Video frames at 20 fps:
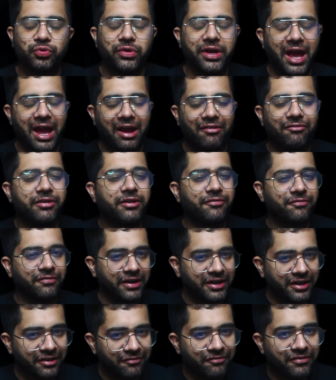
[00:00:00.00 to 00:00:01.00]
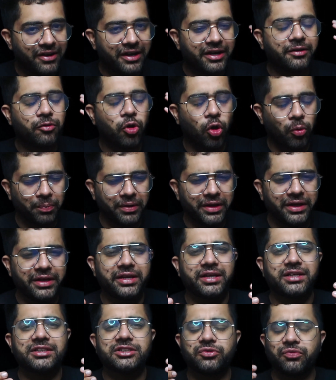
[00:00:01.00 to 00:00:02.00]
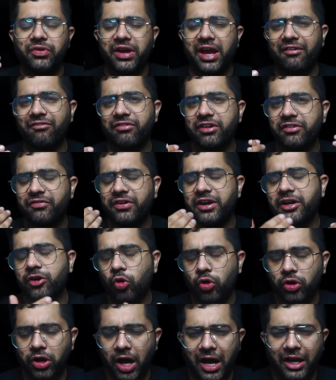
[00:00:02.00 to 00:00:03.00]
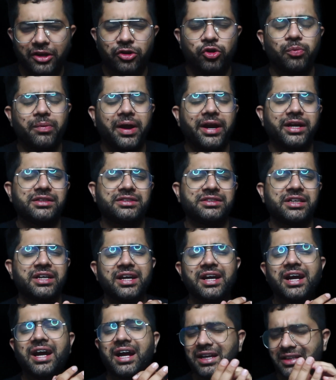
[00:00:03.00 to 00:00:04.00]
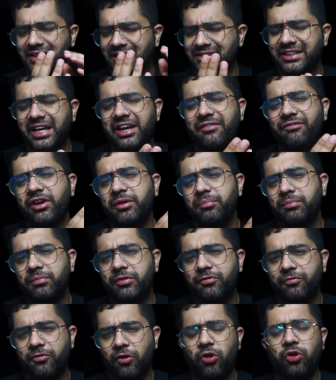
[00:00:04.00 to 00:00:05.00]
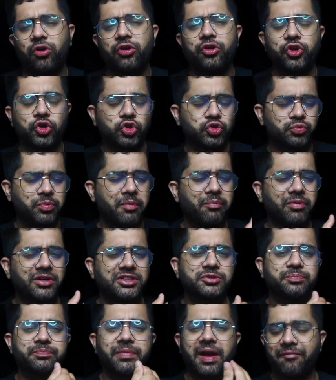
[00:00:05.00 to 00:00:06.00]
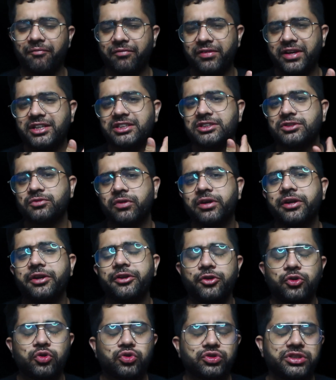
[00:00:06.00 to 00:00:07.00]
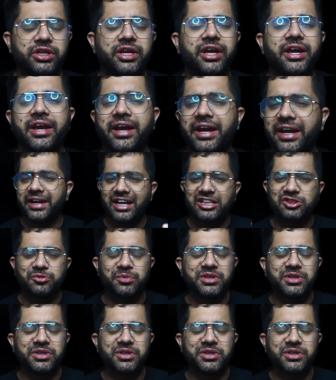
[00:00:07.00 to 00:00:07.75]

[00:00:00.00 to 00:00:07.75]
we have different opinions, we have different or arguments. The same way before newspapers, pamphlets were used. It has